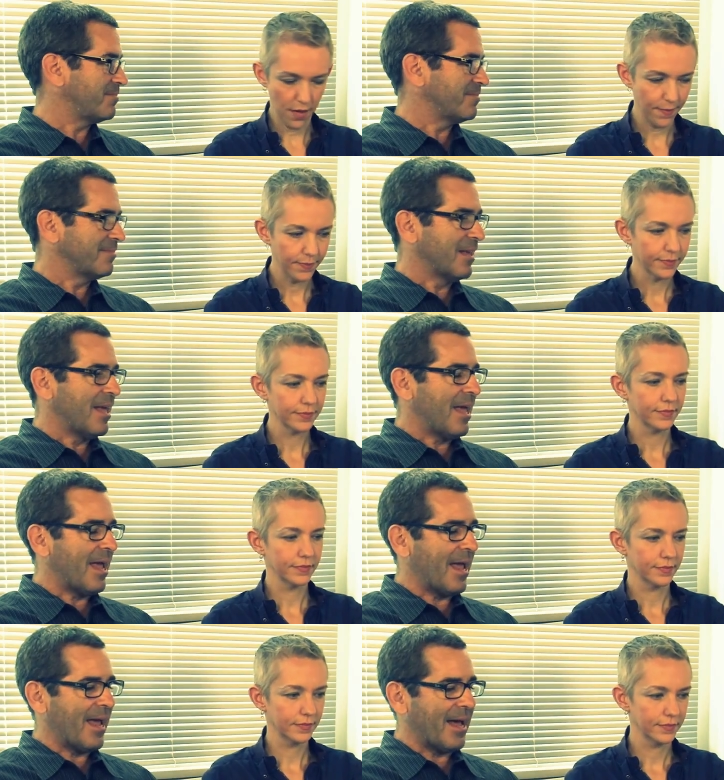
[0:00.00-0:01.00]
Speaker 1: Yeah.
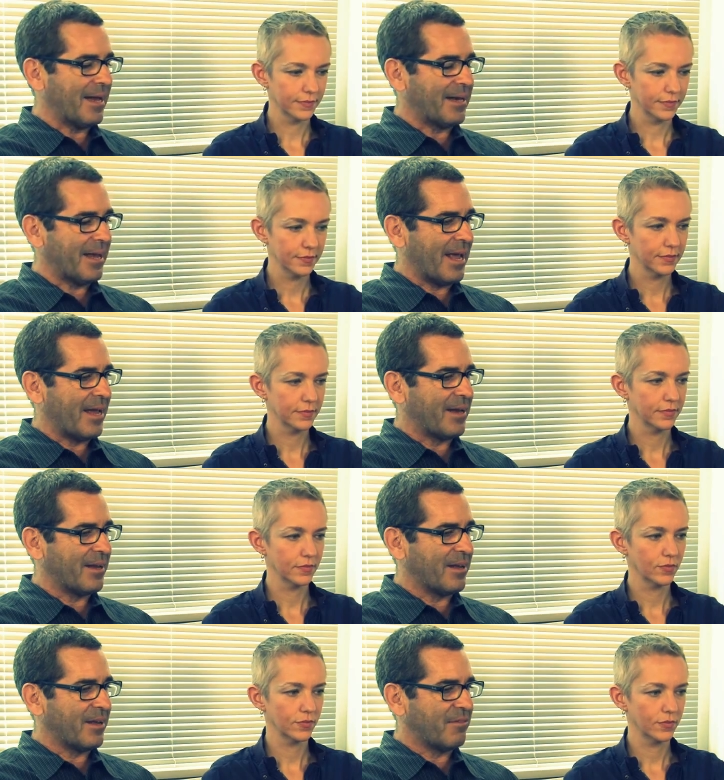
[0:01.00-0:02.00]

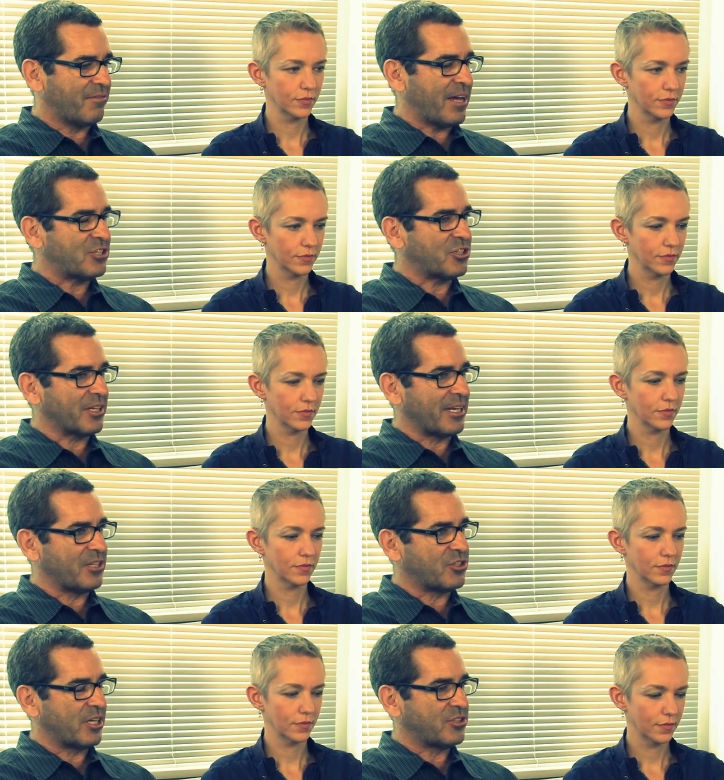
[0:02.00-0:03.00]
And
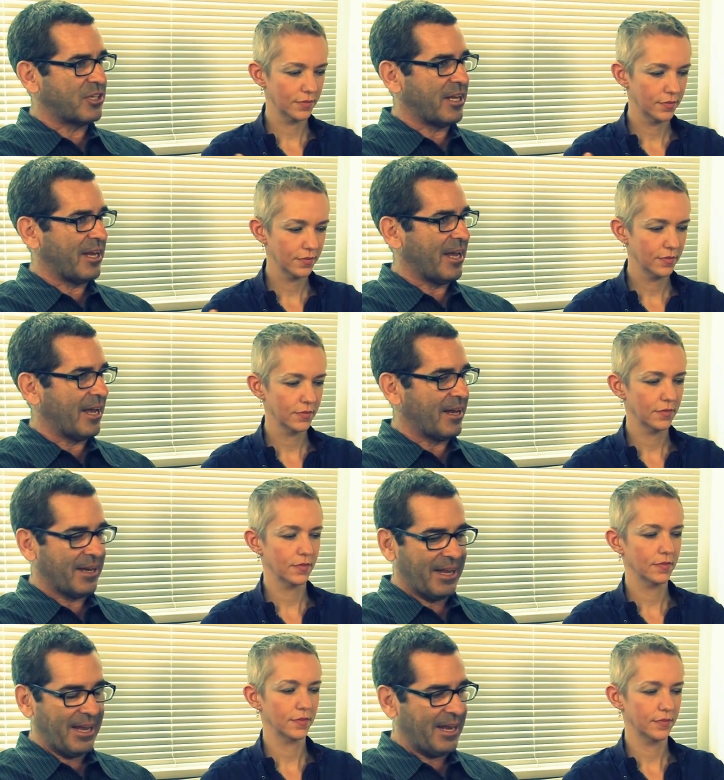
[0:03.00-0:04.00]
eventually Jesse
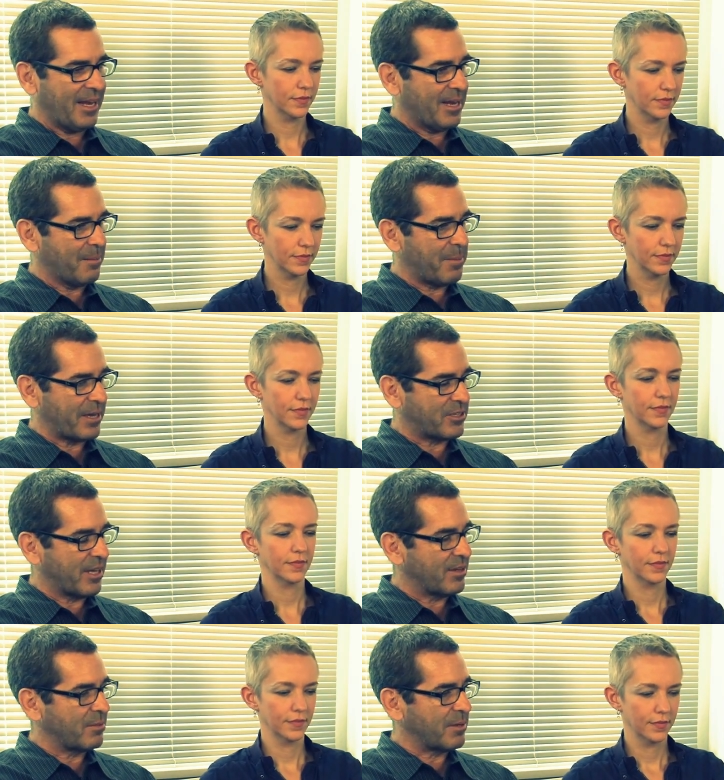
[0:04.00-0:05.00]
and he come back
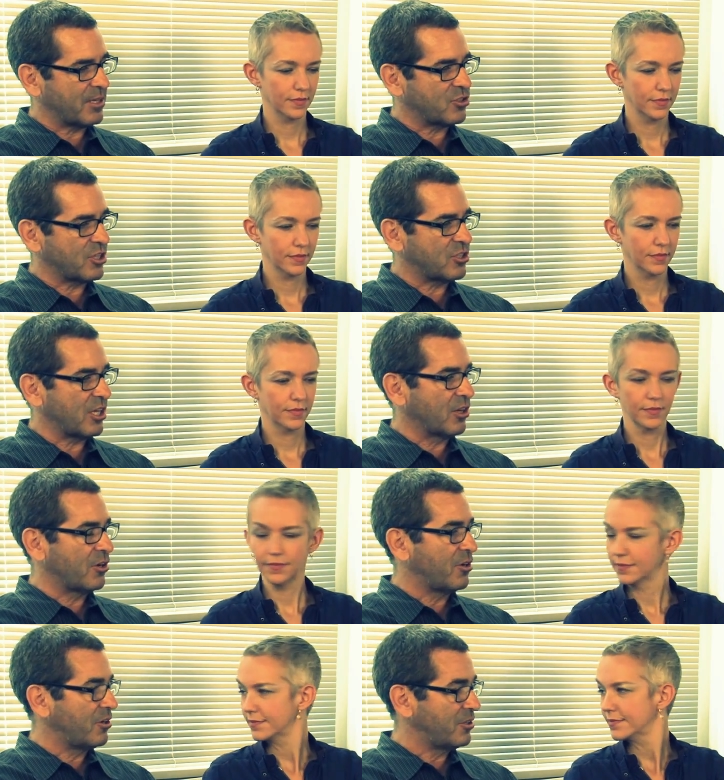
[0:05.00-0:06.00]
together because Jesse
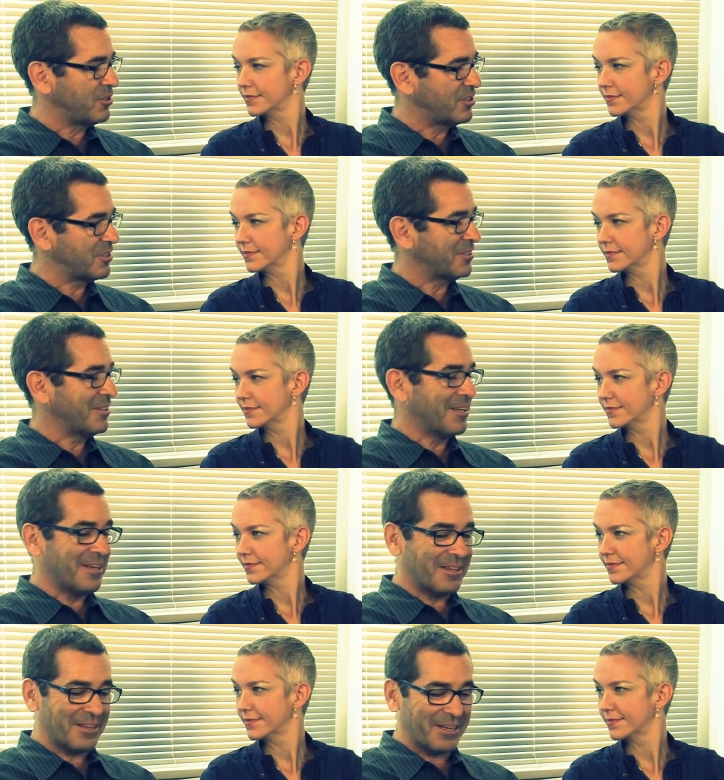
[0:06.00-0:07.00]
learns
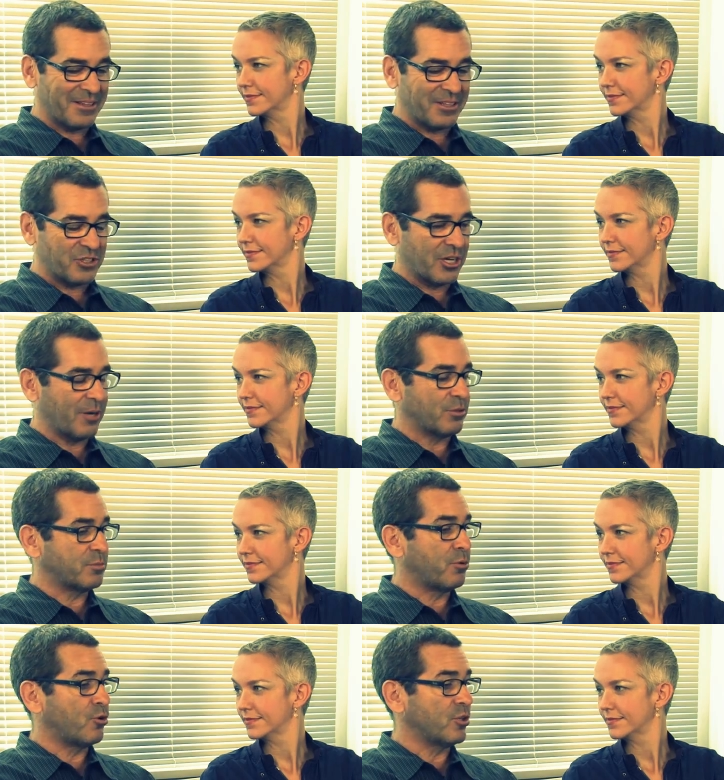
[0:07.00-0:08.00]
that the child
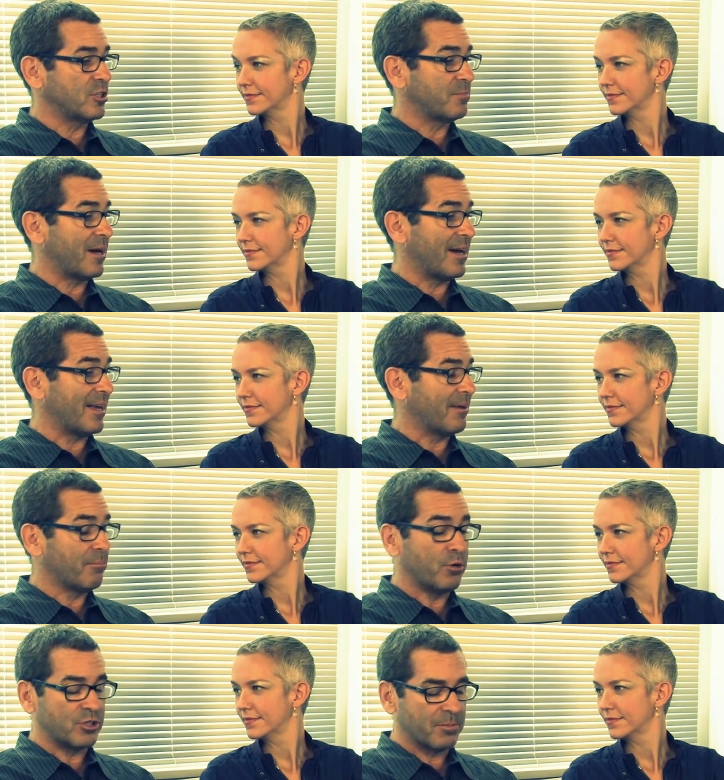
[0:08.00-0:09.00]
was
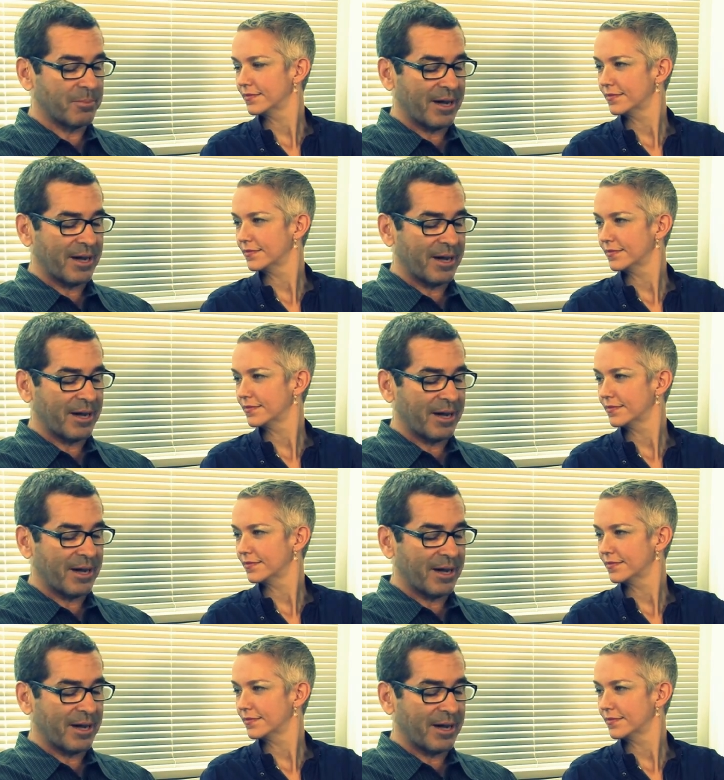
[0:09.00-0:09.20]
poisoned